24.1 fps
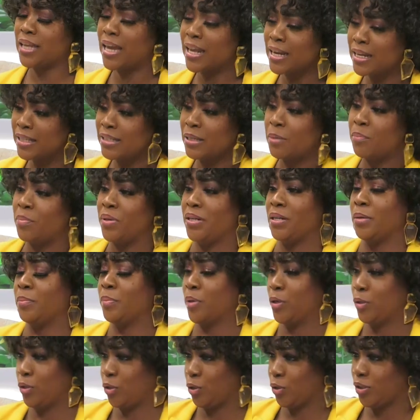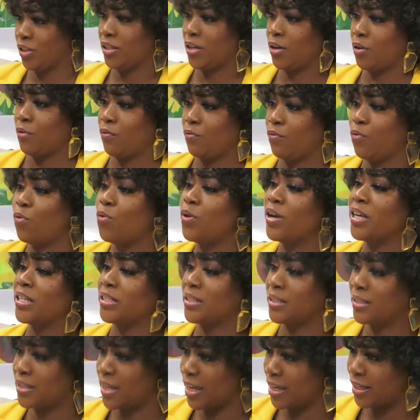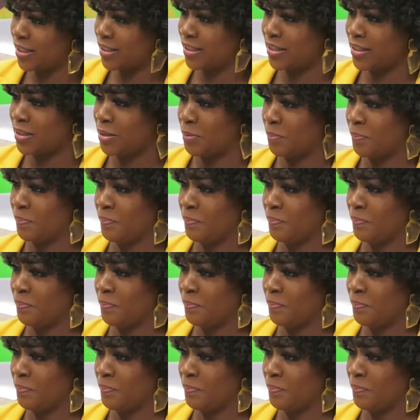Tell us a bit about yourself. Who is Stacy?